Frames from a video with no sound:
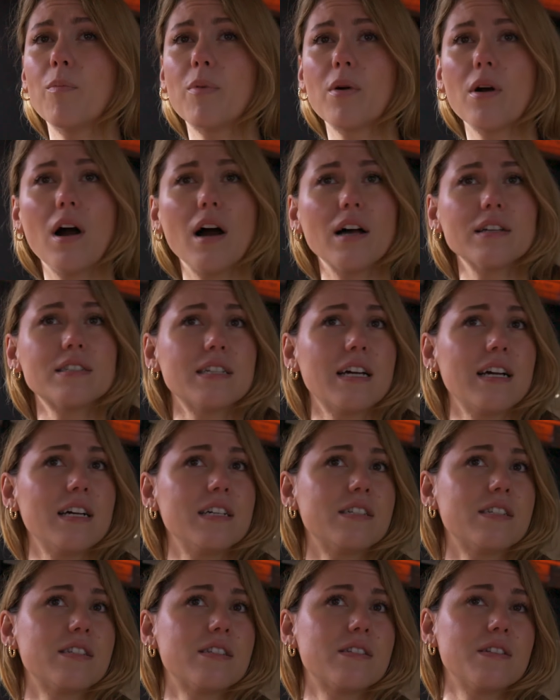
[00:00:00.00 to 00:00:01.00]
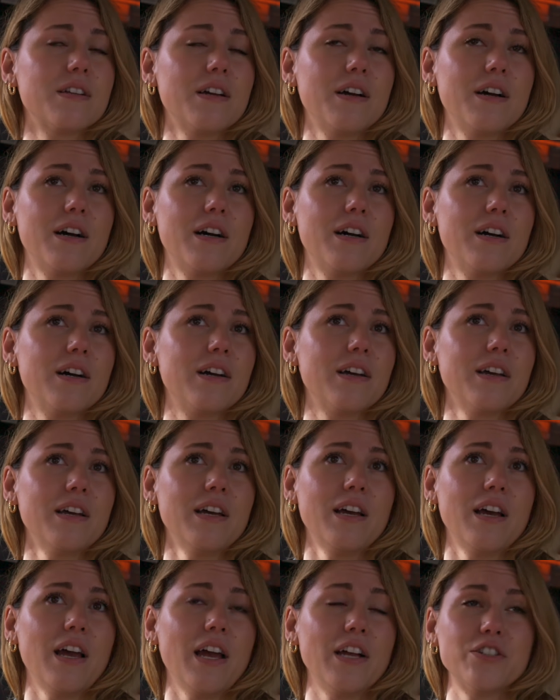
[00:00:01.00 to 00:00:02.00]
The next topic is lighting,
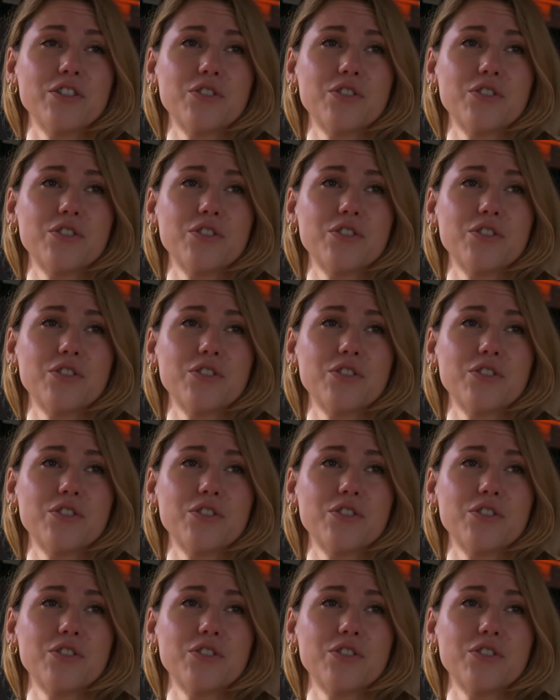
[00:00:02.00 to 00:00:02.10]
and